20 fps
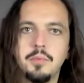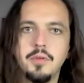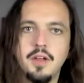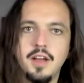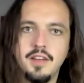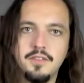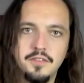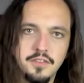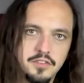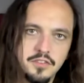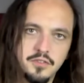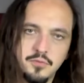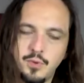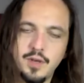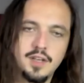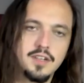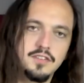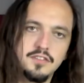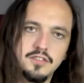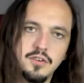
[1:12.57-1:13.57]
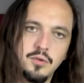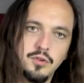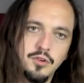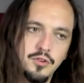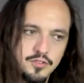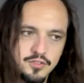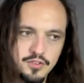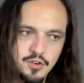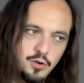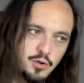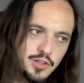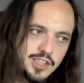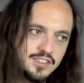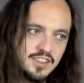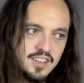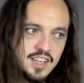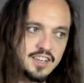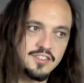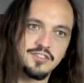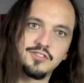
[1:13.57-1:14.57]
playing this wicked solo using all these
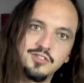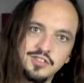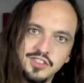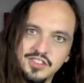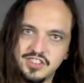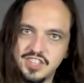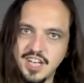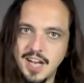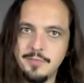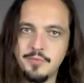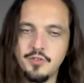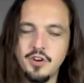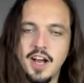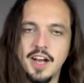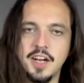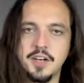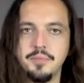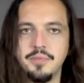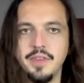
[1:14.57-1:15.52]
licks to this jam track.